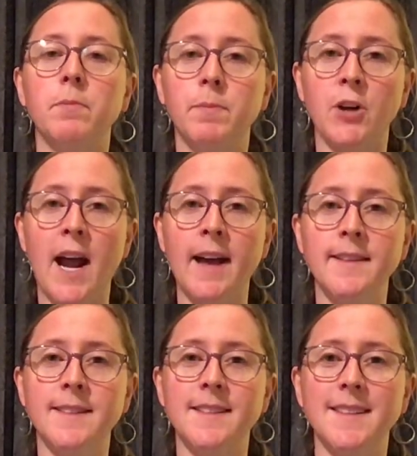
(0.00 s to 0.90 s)

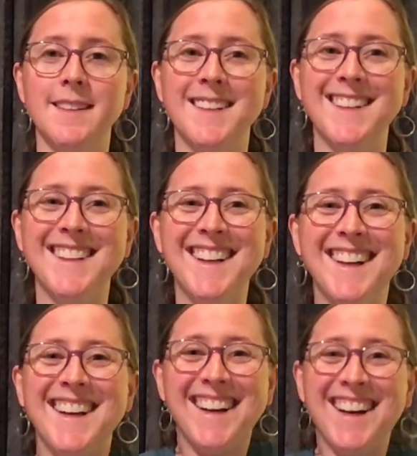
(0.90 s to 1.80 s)
Brass.
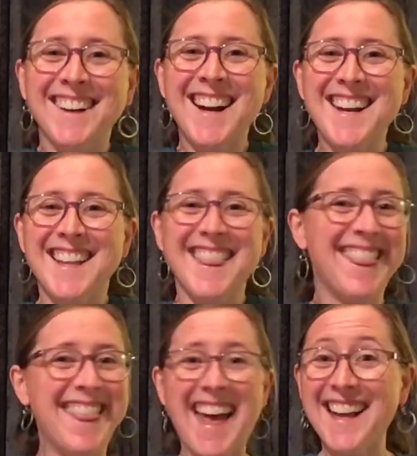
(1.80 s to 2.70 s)
All right,
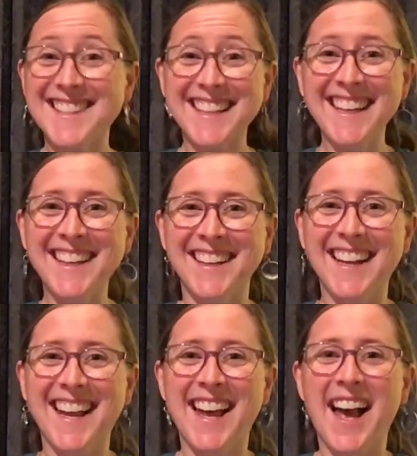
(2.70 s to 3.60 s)
that's it.
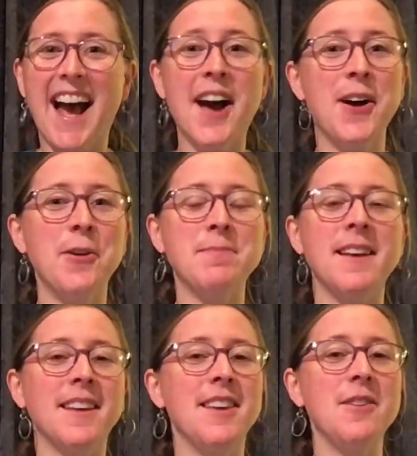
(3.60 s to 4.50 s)
I hope
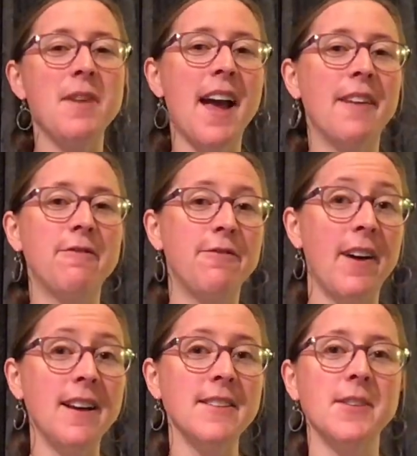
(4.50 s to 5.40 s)
that you had
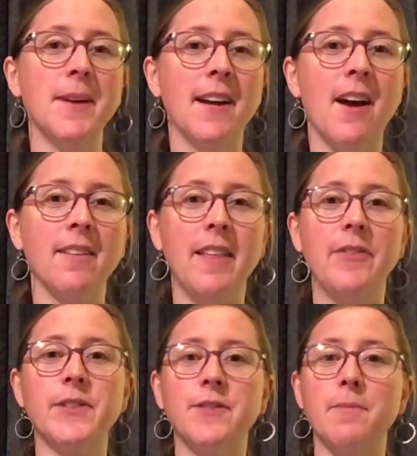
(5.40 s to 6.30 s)
fun doing our
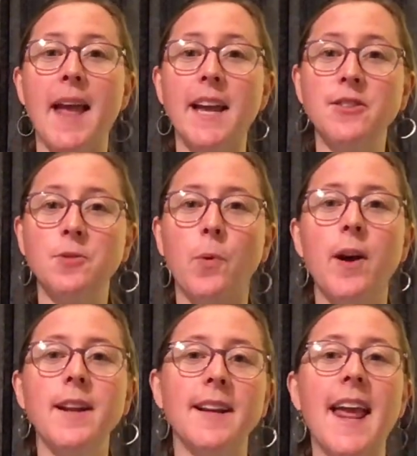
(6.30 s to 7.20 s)
levels from
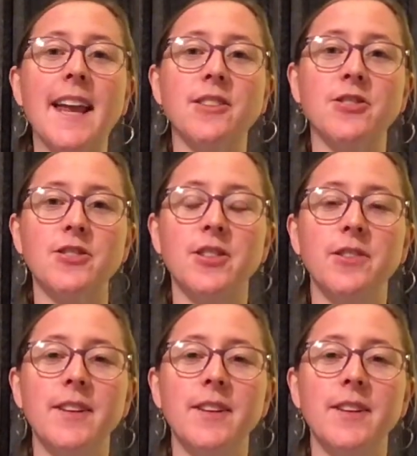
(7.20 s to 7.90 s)
H1 and H2